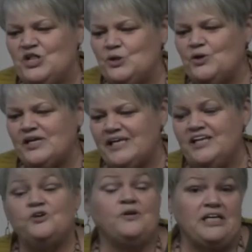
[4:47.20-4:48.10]
look in
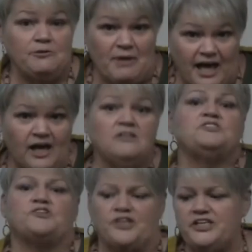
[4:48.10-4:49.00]
your emails
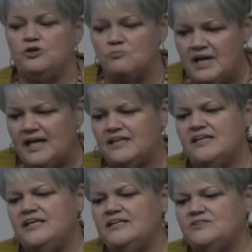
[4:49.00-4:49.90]
or in your
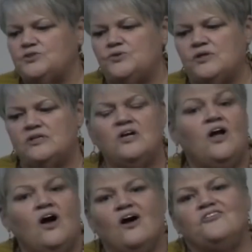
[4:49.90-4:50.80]
mailings or
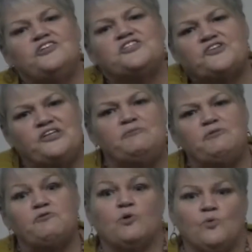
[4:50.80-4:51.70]
on the screen
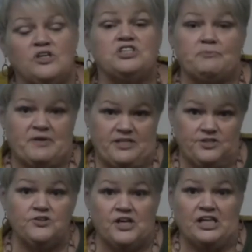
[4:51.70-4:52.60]
before worship and
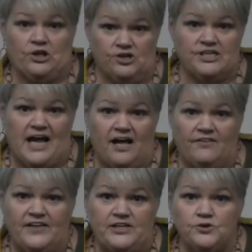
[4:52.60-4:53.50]
you can learn
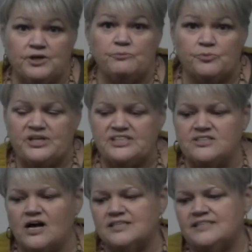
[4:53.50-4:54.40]
how that you can bring
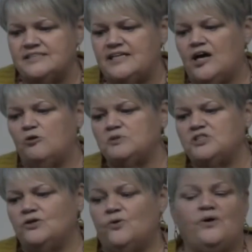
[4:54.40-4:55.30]
socks in to help
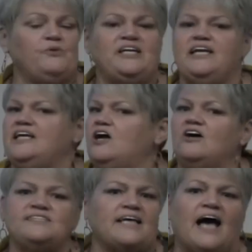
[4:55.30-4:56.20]
too. And we need
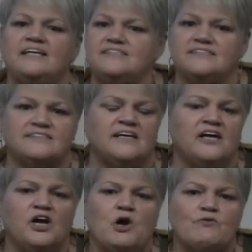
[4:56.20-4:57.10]
all sizes
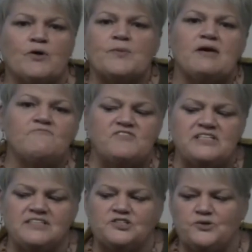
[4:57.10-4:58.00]
from
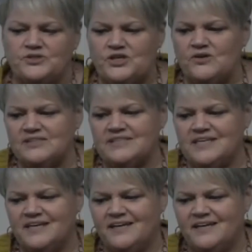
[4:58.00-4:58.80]
infants to adults.